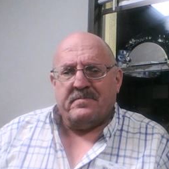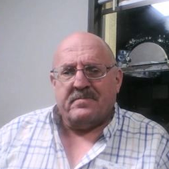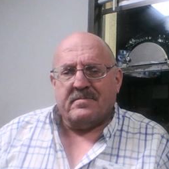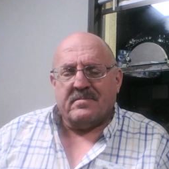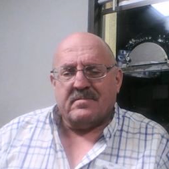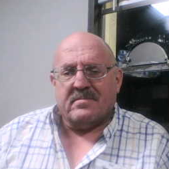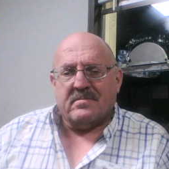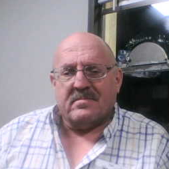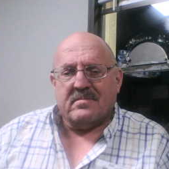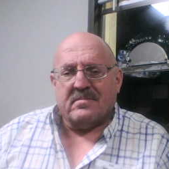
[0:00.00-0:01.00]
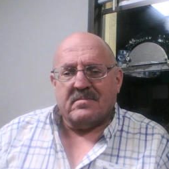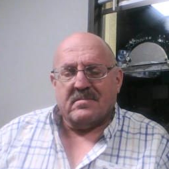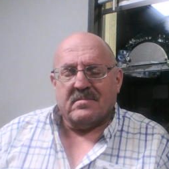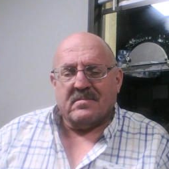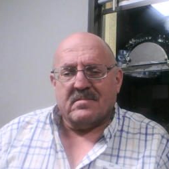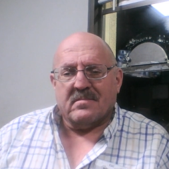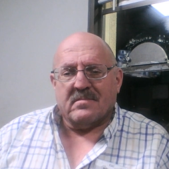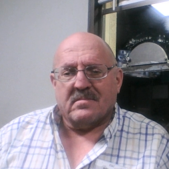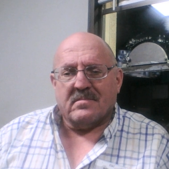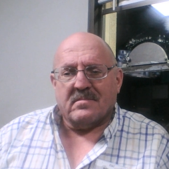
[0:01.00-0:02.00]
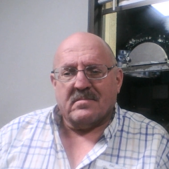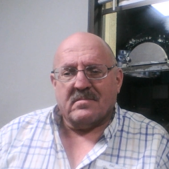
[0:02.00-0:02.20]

(silence)